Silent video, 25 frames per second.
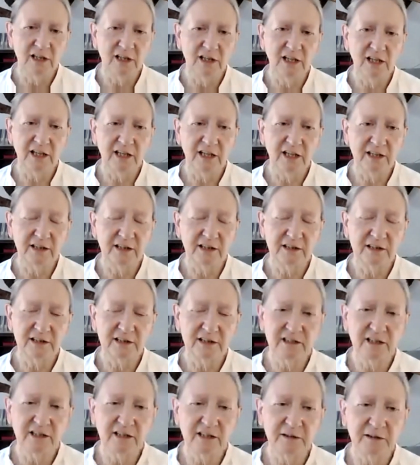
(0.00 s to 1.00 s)
And
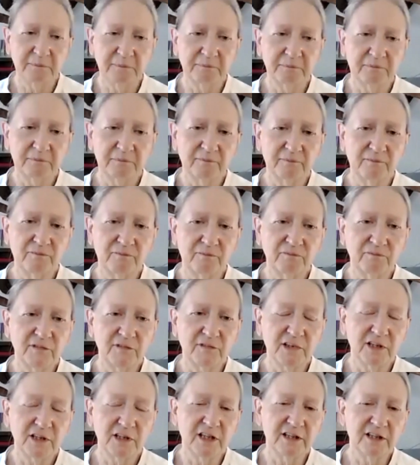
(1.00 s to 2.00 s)

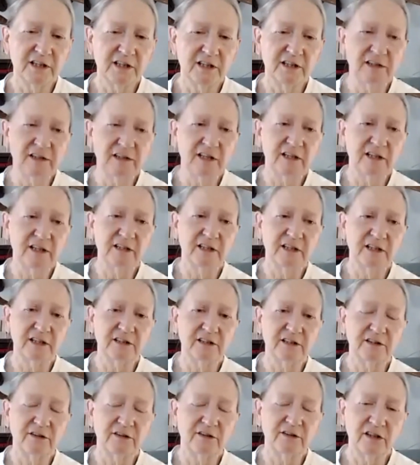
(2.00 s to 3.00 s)
then
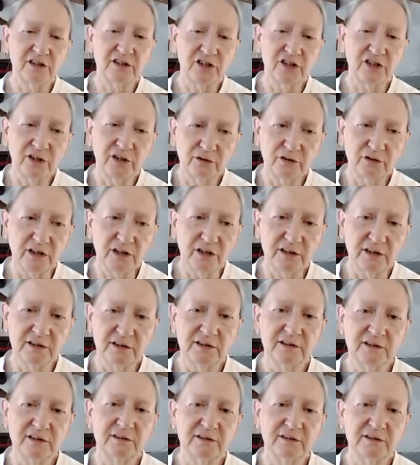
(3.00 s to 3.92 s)
that's Raj Yoga.